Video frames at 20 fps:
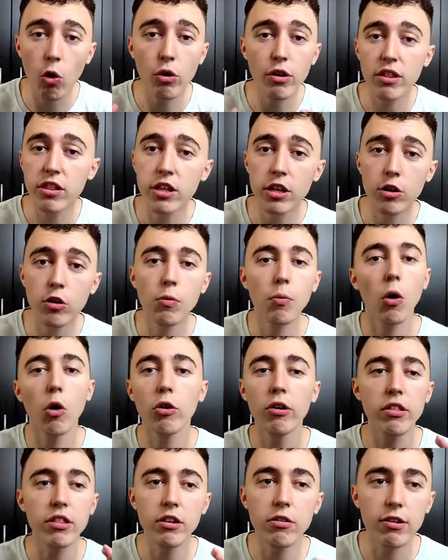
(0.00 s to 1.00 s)
or
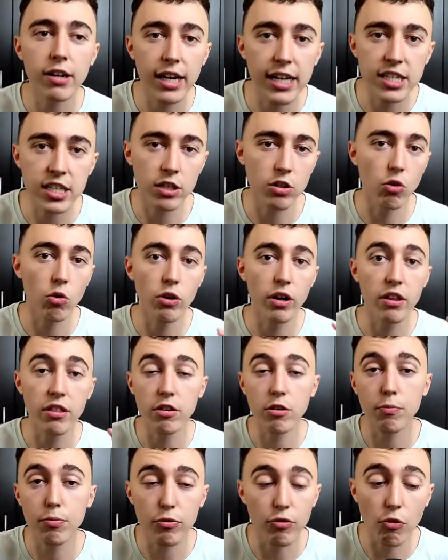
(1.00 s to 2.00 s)
Ethereum Classic, or
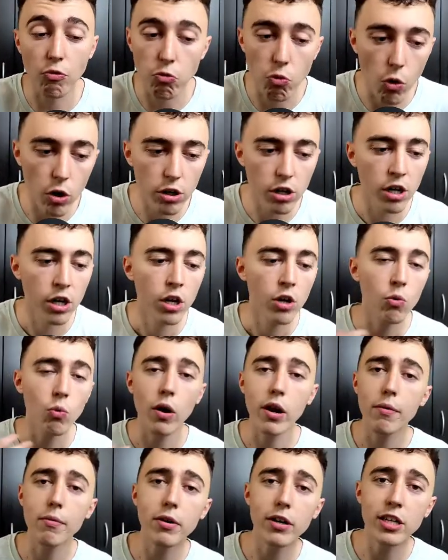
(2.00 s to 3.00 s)
Ethereum Proof of Work,
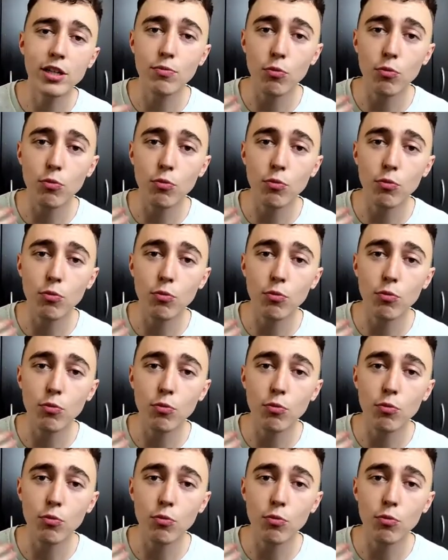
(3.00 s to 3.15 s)
whatever